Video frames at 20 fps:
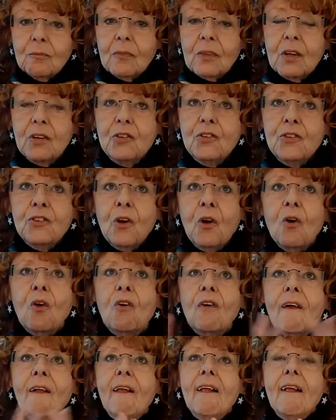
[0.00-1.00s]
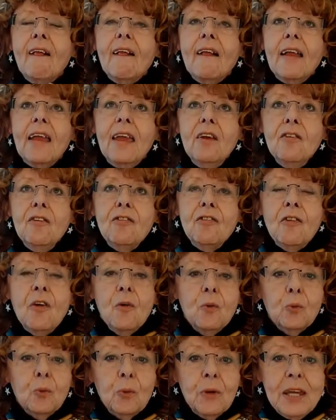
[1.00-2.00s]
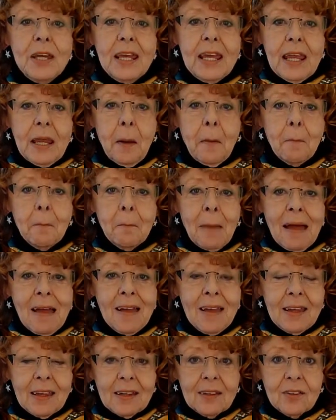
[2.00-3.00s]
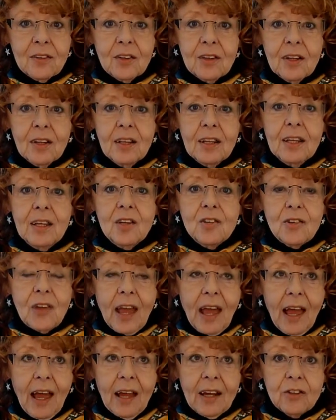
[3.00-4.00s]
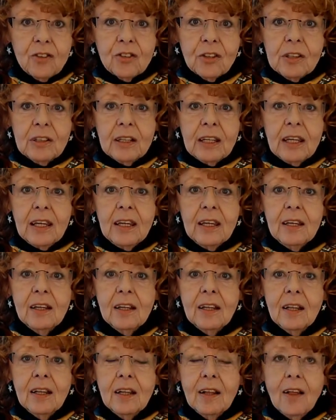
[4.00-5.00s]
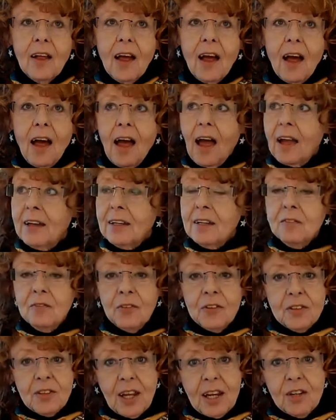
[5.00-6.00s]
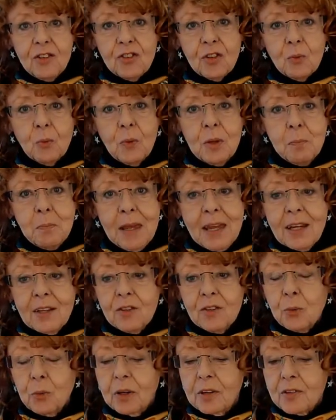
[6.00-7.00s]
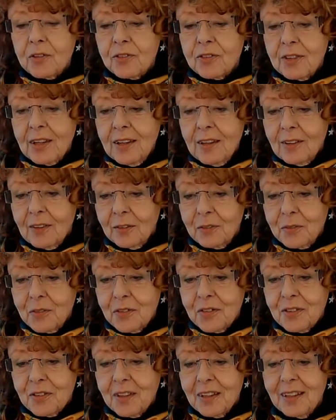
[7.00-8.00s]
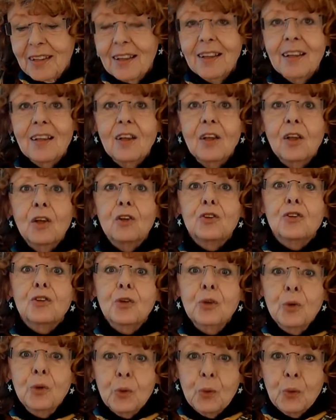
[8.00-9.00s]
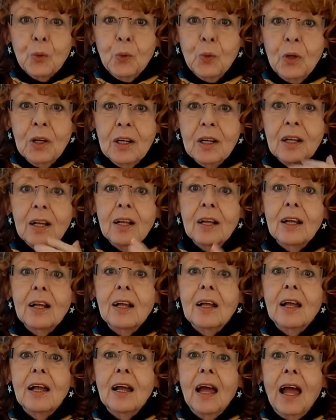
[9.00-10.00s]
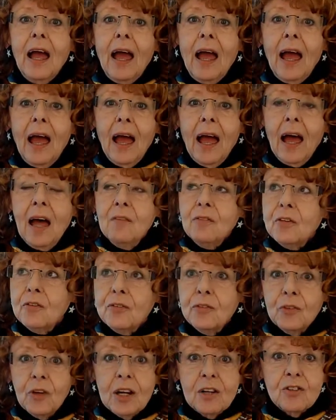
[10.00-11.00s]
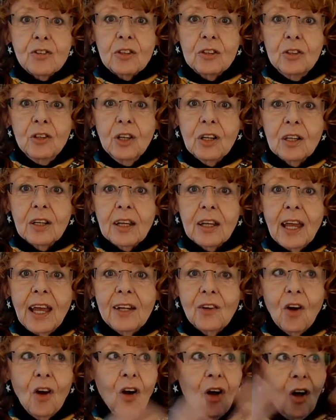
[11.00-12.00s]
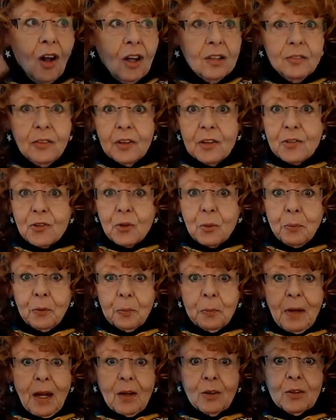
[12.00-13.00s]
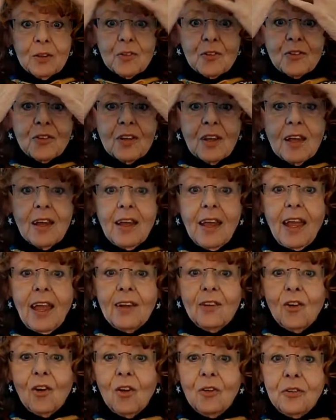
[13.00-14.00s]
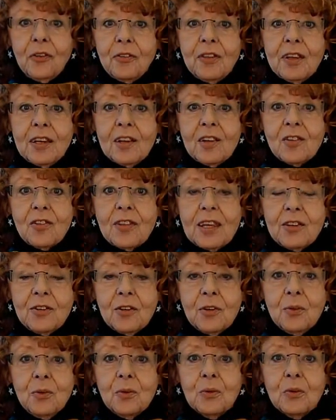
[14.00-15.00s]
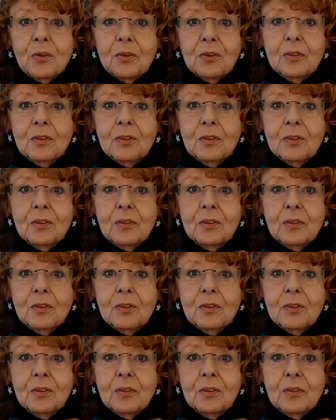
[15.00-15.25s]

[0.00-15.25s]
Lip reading: So if remind is actually an invitation we make to ourselves to have a fresh look at all of our superpowers and all the things they do,